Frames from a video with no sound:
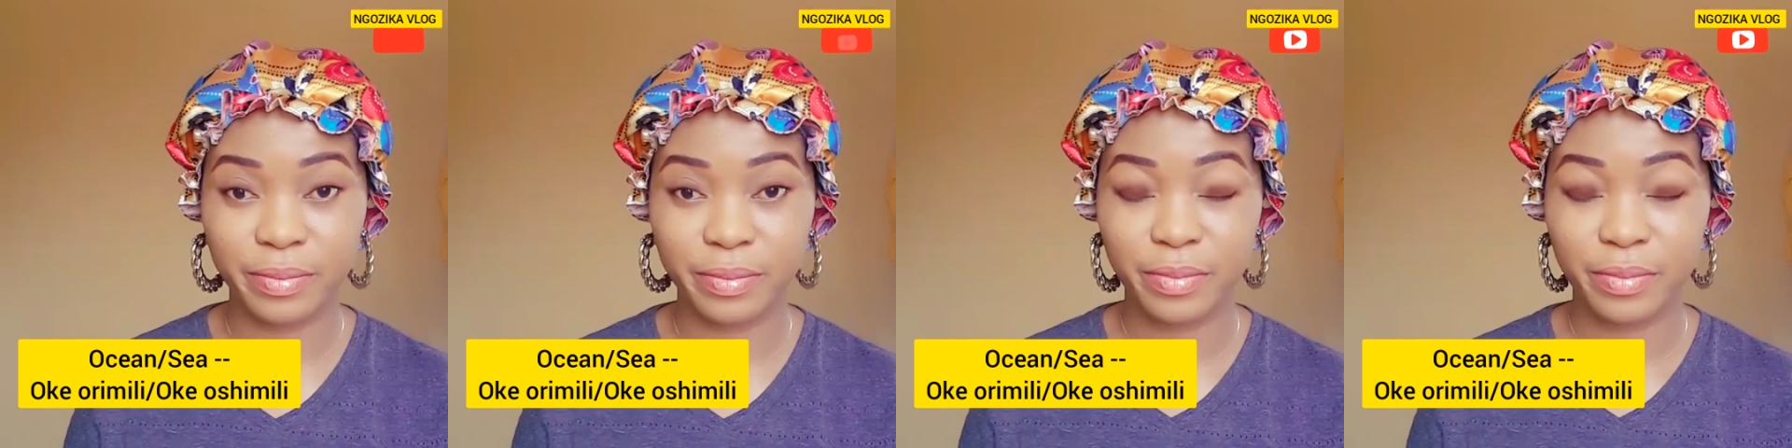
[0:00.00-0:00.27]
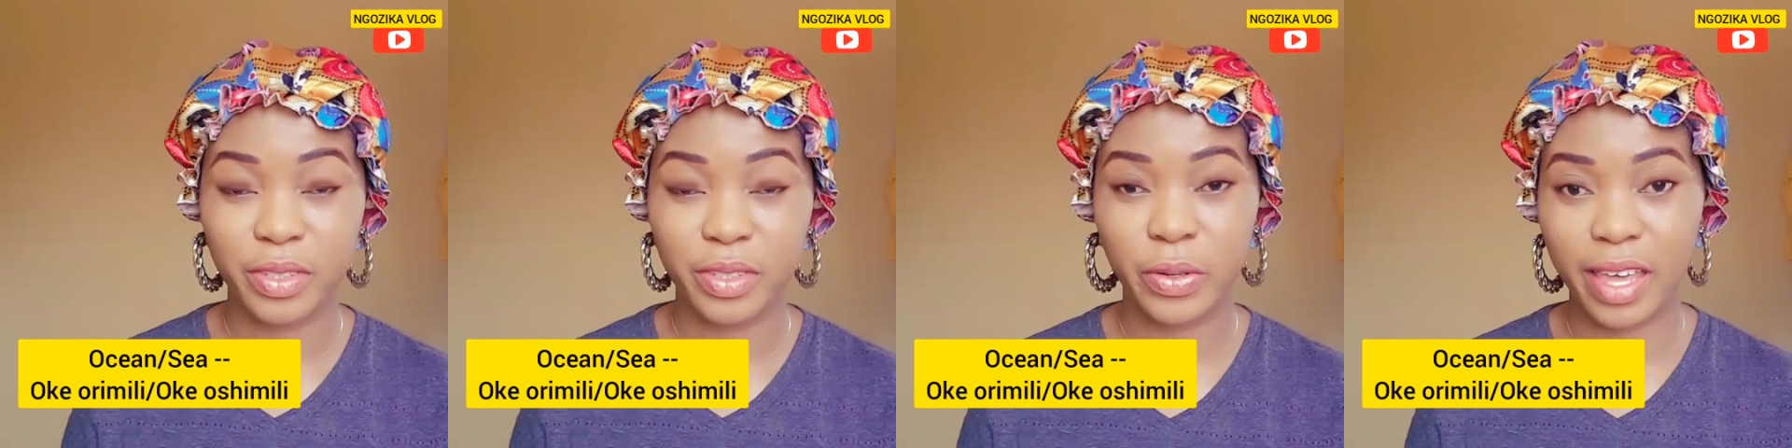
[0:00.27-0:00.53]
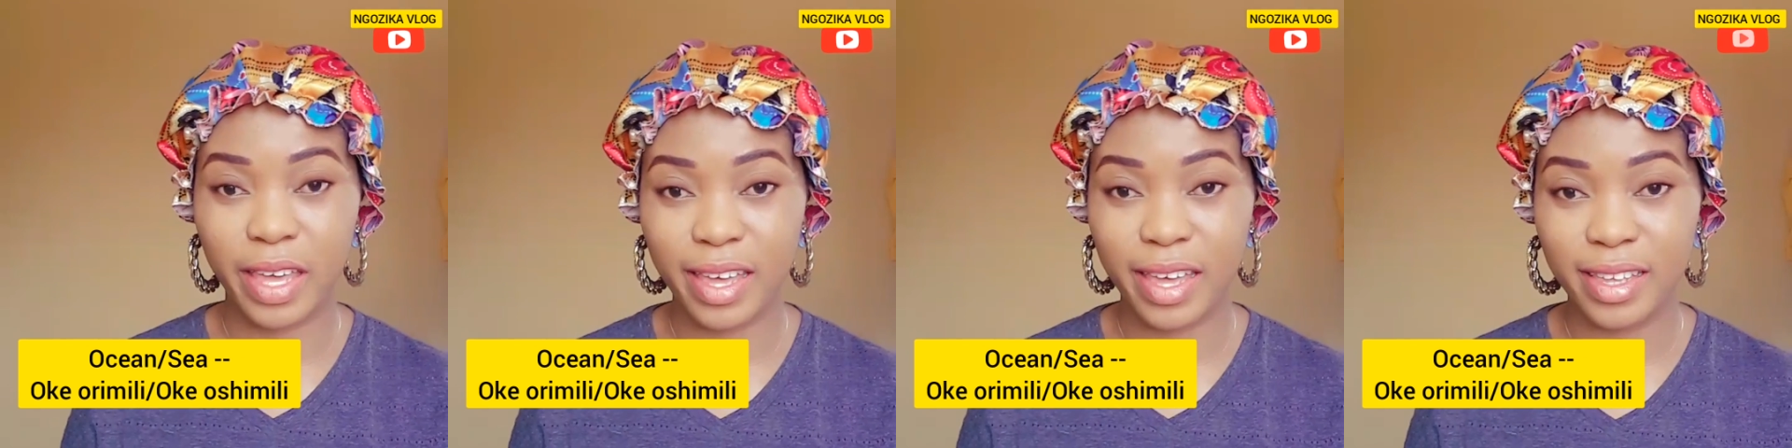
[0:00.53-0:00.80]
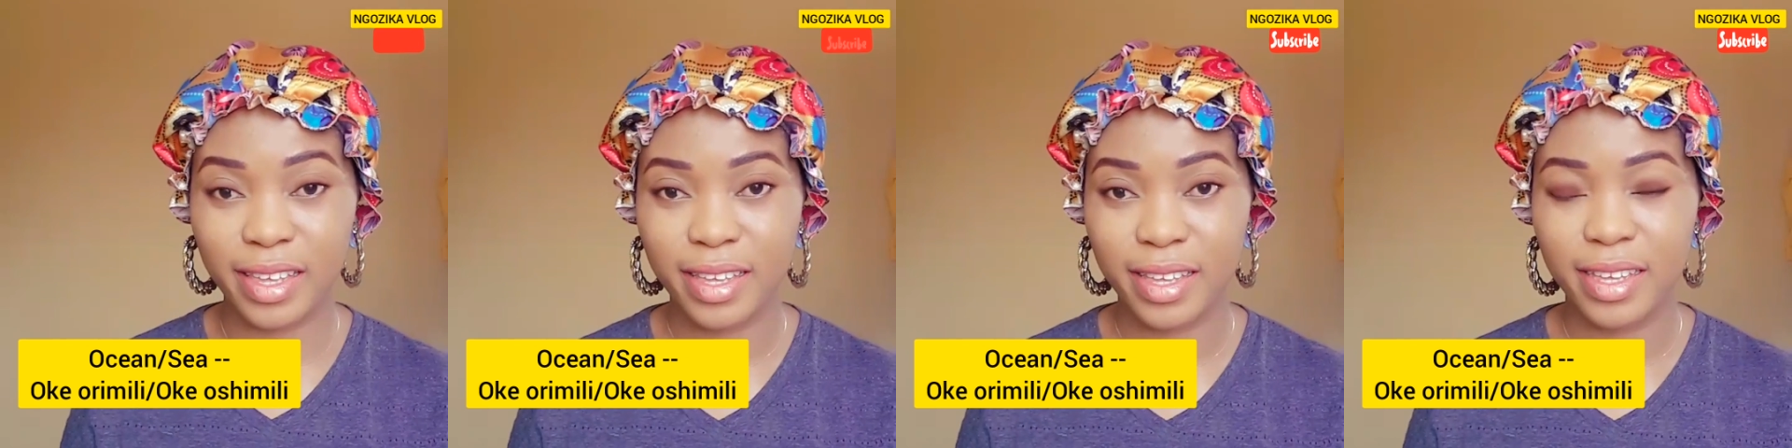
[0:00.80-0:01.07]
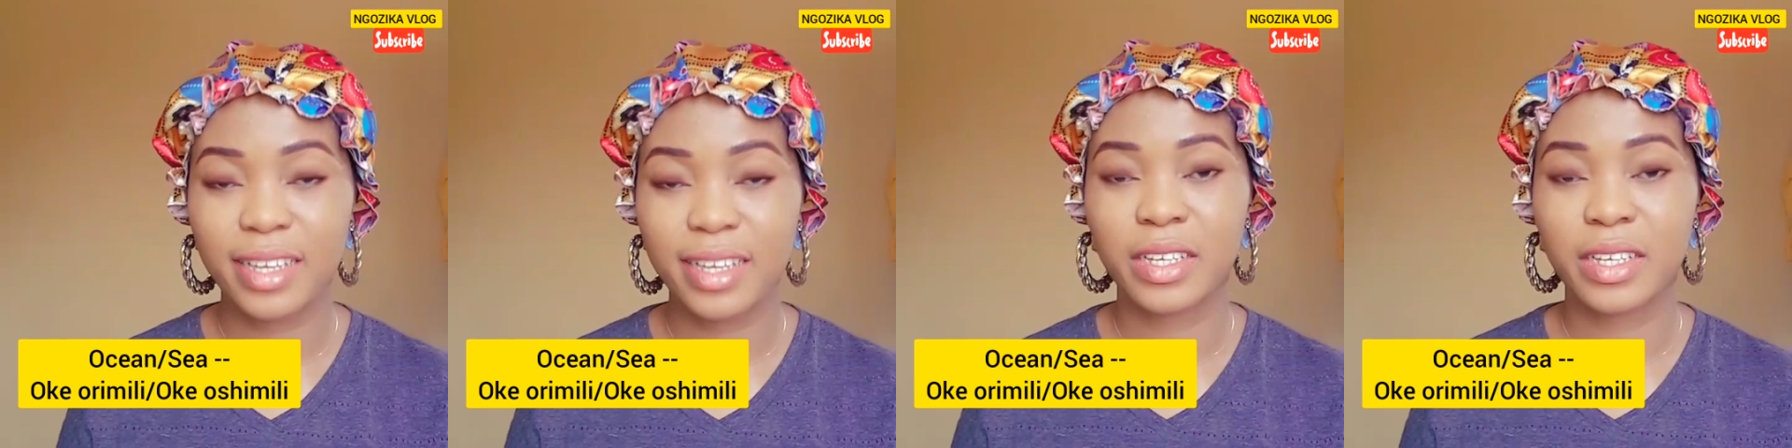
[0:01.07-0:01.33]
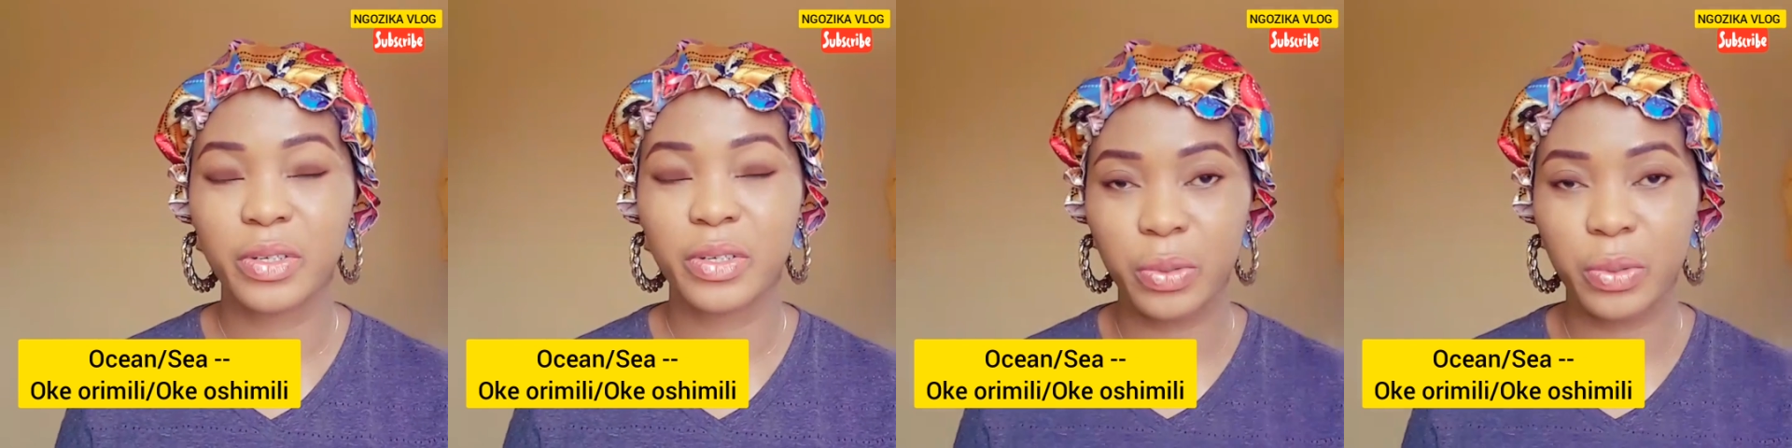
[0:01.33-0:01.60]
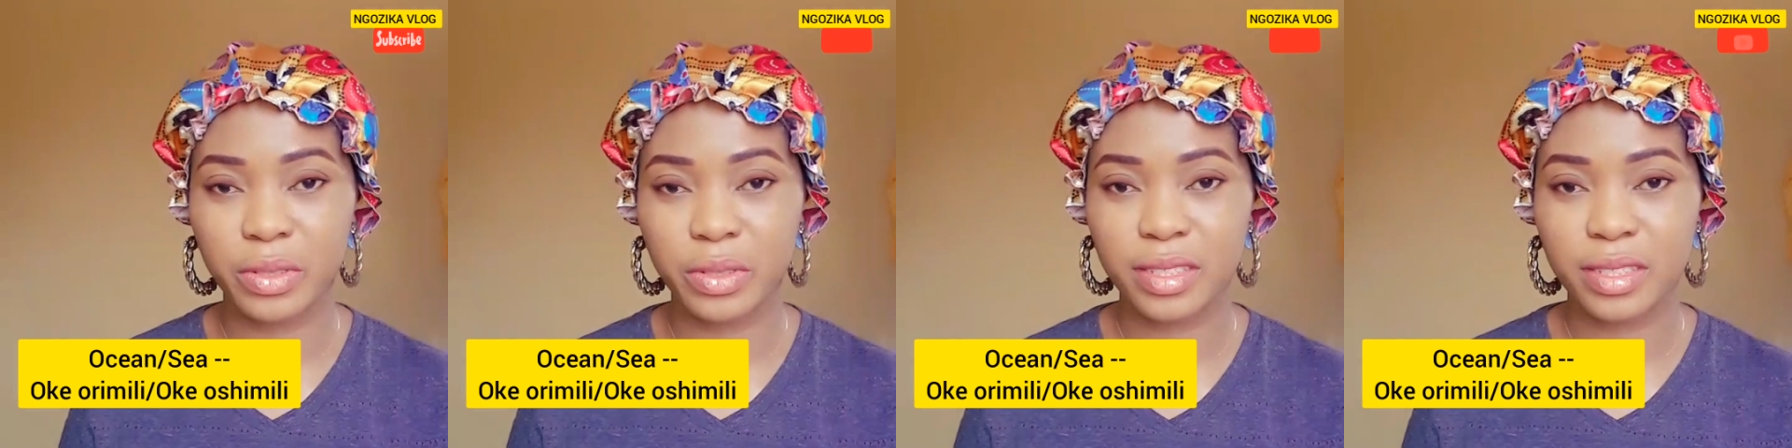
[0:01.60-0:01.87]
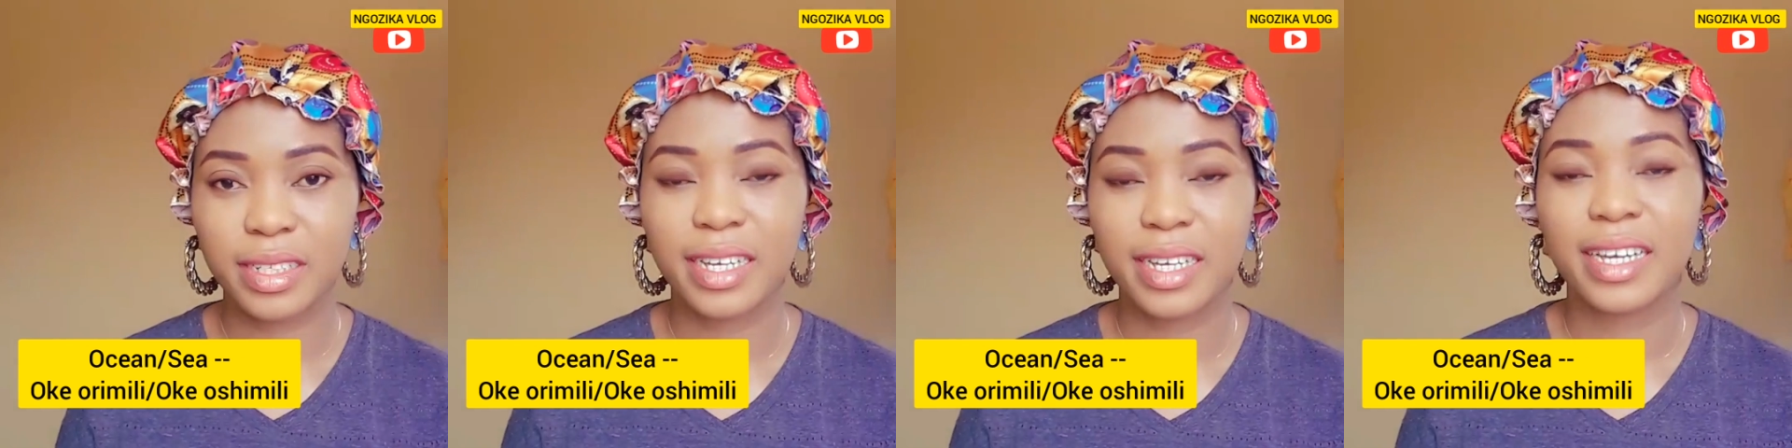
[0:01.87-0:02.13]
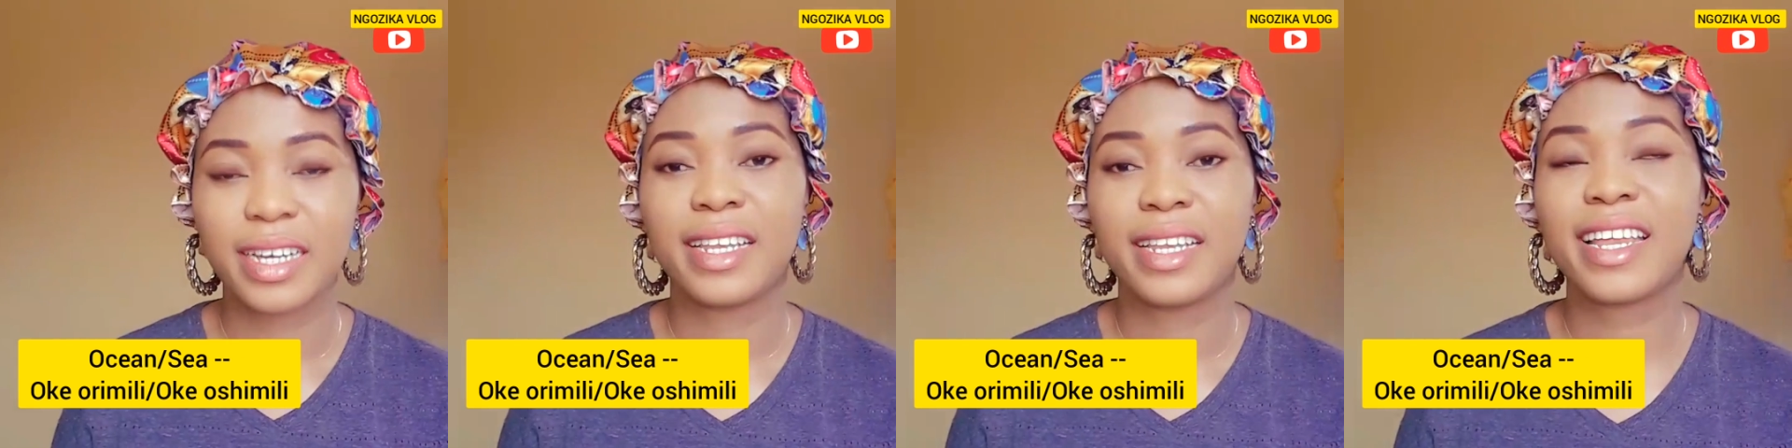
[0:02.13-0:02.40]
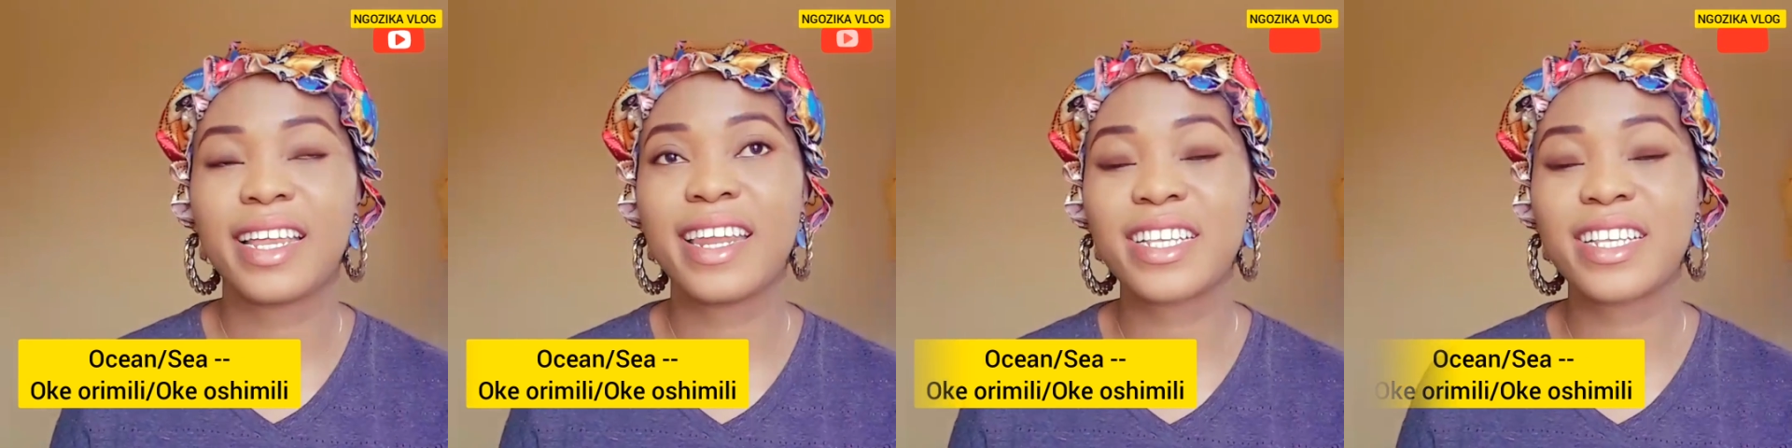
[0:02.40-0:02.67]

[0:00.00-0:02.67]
Okay? Good. The next on